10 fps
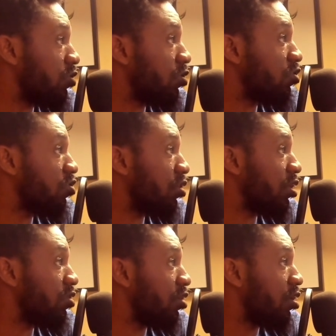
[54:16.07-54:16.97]
try to
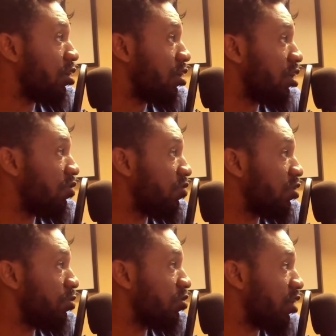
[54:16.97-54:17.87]
ensure that
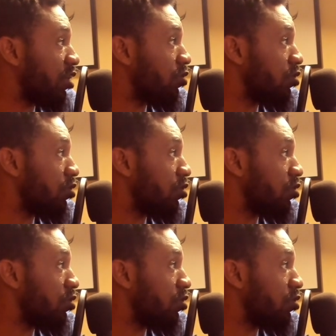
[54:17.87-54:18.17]
env variables are